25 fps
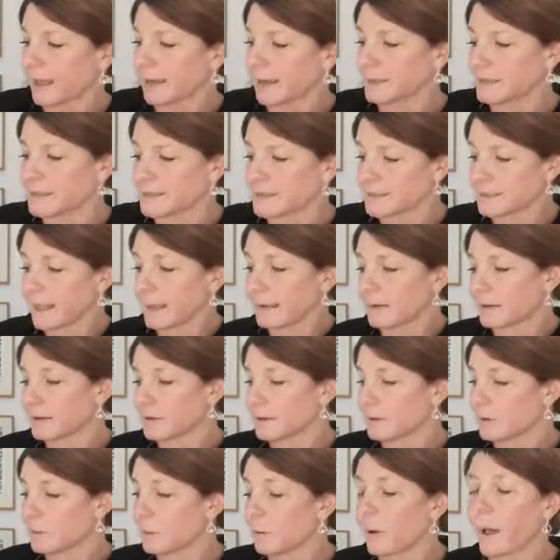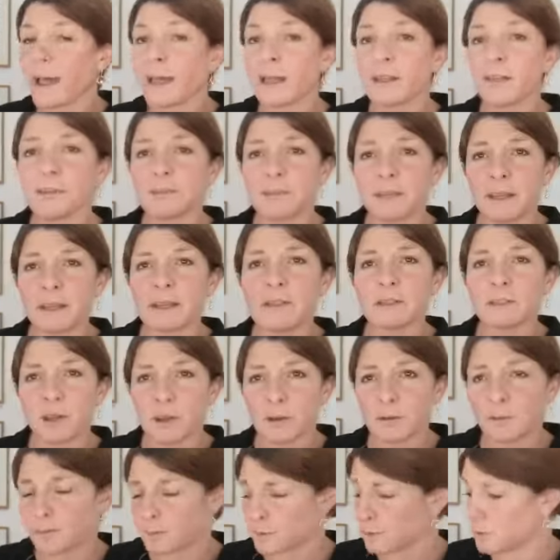and sent the wild things
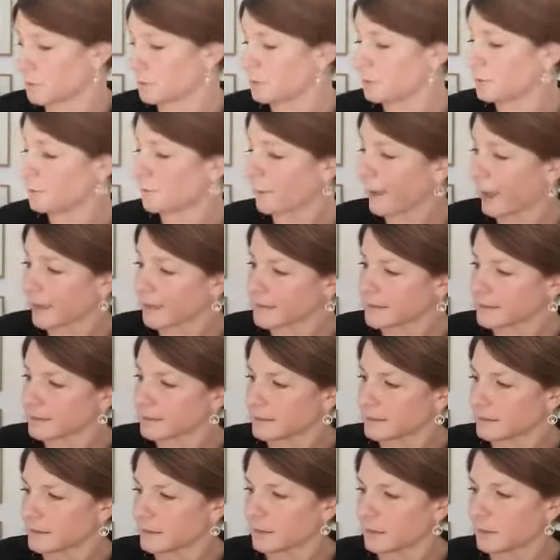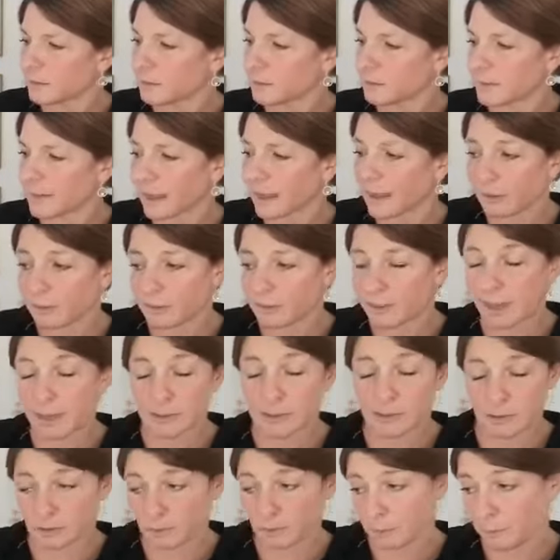off to bed without their
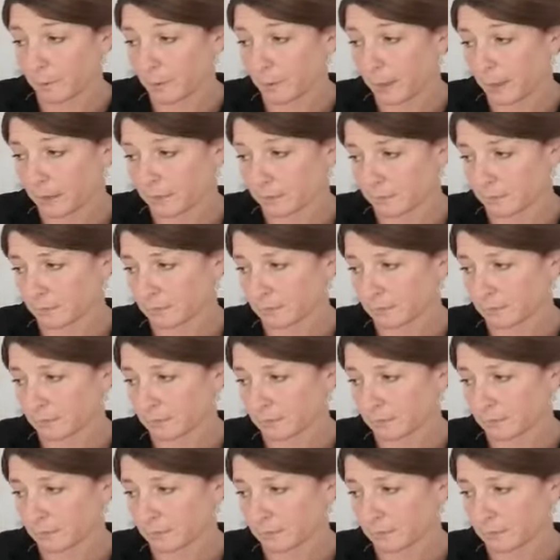supper.